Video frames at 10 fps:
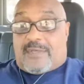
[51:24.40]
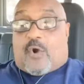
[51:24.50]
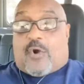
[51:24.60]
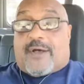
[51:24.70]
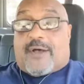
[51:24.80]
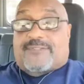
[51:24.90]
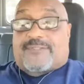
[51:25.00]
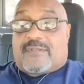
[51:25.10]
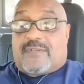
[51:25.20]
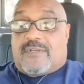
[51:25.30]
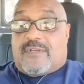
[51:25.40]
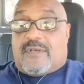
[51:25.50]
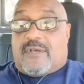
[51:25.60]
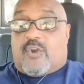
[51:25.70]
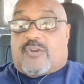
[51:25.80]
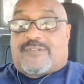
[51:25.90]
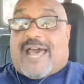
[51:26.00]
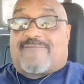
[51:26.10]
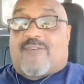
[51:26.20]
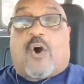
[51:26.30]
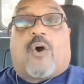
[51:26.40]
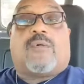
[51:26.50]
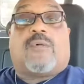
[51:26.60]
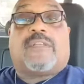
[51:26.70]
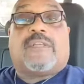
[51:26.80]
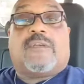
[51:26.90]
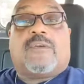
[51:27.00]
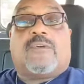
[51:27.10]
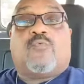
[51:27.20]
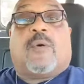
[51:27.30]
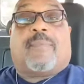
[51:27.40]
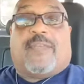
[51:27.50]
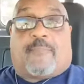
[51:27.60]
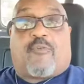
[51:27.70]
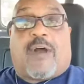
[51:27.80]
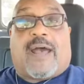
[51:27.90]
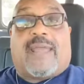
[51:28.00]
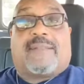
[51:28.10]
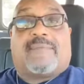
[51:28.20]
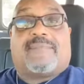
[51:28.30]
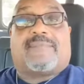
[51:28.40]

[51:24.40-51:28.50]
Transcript: Or else your downfall will be your pride.